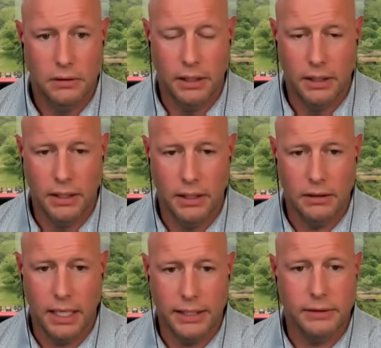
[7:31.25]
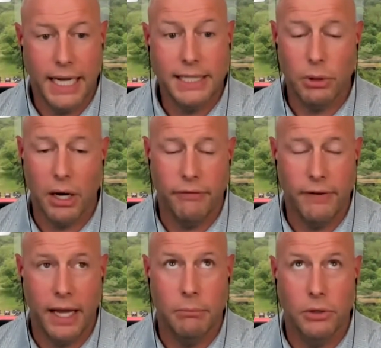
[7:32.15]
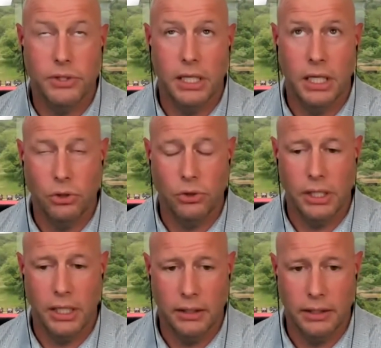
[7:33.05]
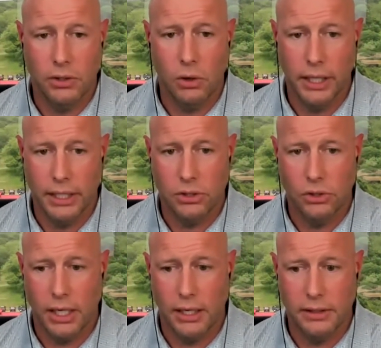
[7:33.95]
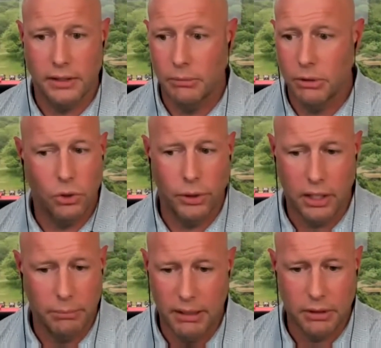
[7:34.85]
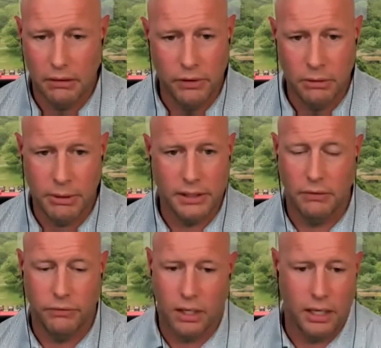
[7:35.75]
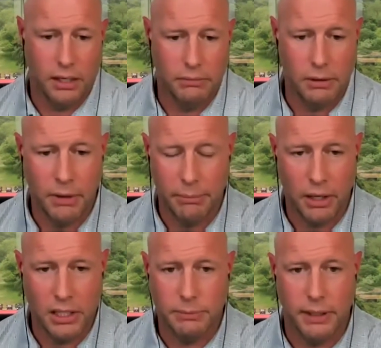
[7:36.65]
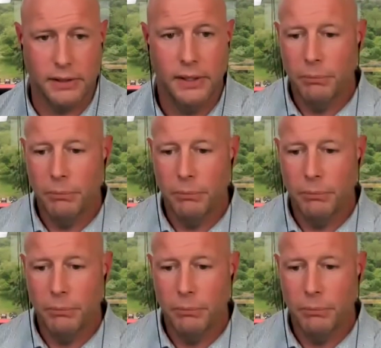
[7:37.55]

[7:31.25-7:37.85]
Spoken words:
I think that's what I found most interesting in this whole exercise, is the majority of the people that view my stuff are not my prospects.